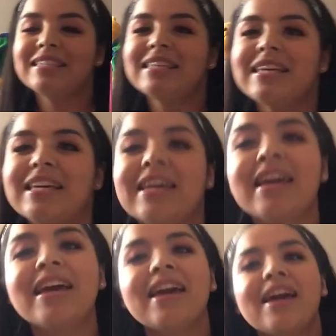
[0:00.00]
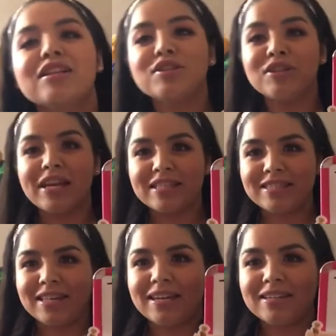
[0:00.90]
see today's
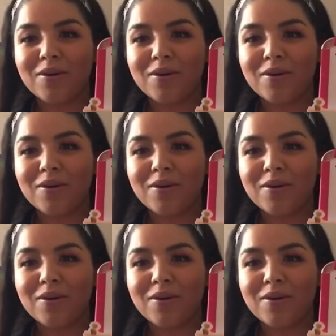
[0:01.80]
date.